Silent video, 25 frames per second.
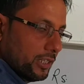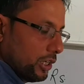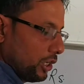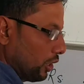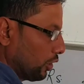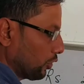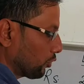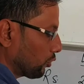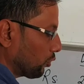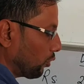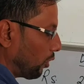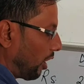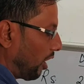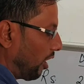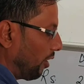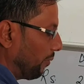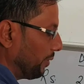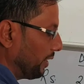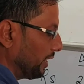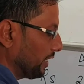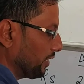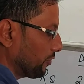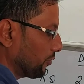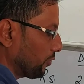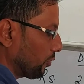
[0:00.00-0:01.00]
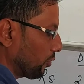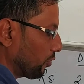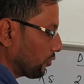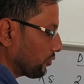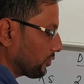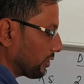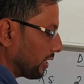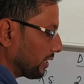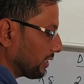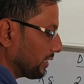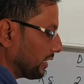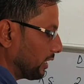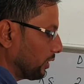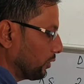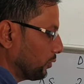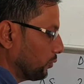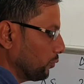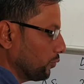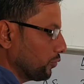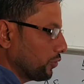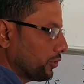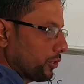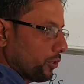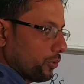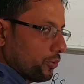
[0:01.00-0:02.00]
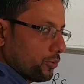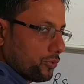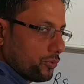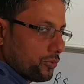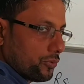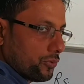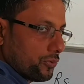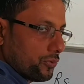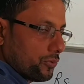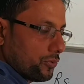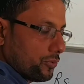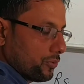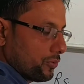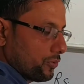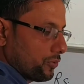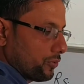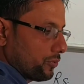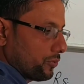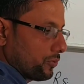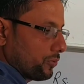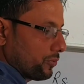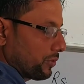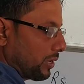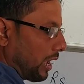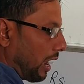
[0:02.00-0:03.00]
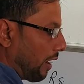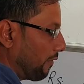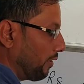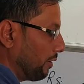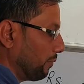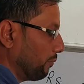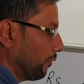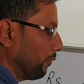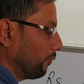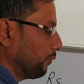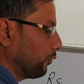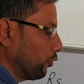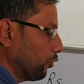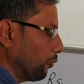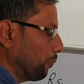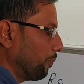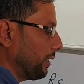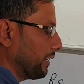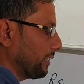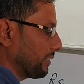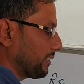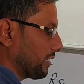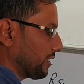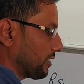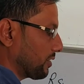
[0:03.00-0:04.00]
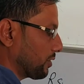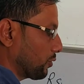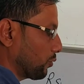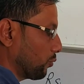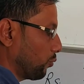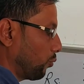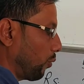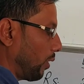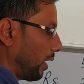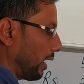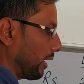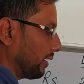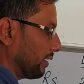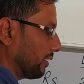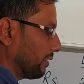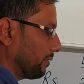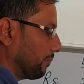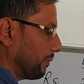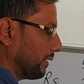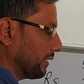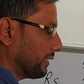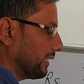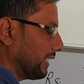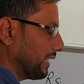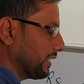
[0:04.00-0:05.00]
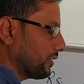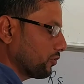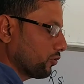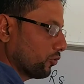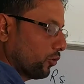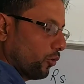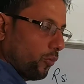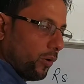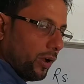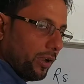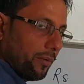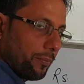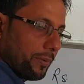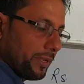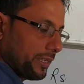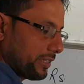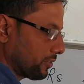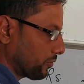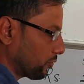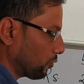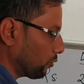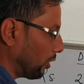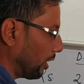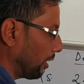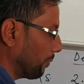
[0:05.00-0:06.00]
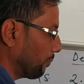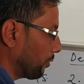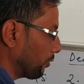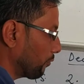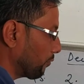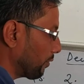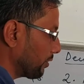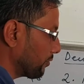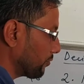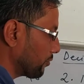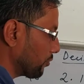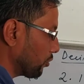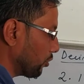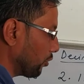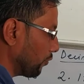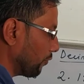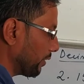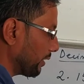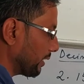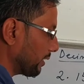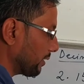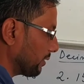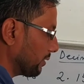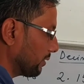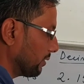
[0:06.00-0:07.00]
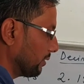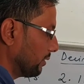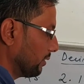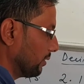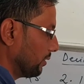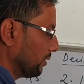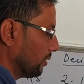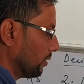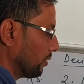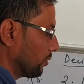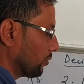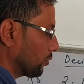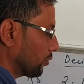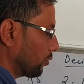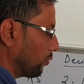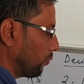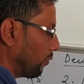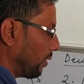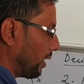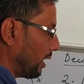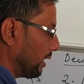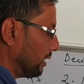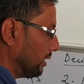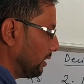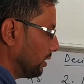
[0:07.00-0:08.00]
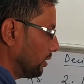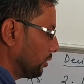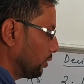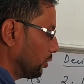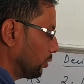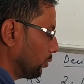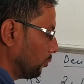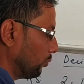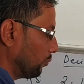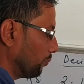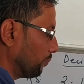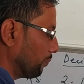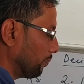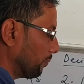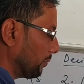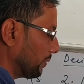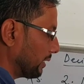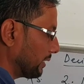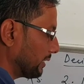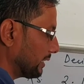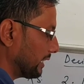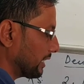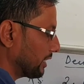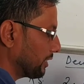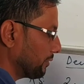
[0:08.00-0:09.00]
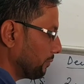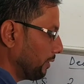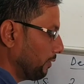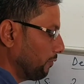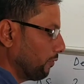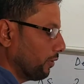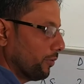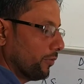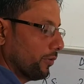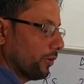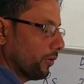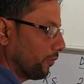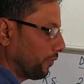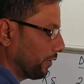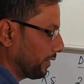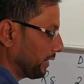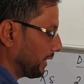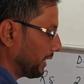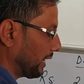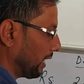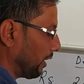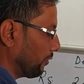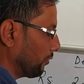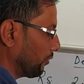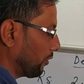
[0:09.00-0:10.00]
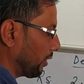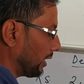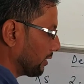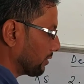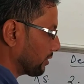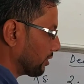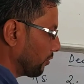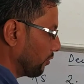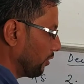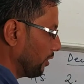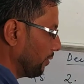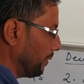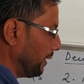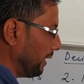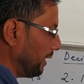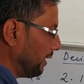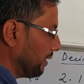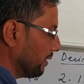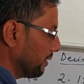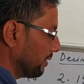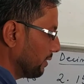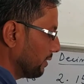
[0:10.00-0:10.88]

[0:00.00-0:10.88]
So how many zeros are there? 2 zeros. I will move 2 places. 1, but there is no 1 place, so I will put 1 0 over here. So 1, 2. Decimal will be over here. Now your answer will be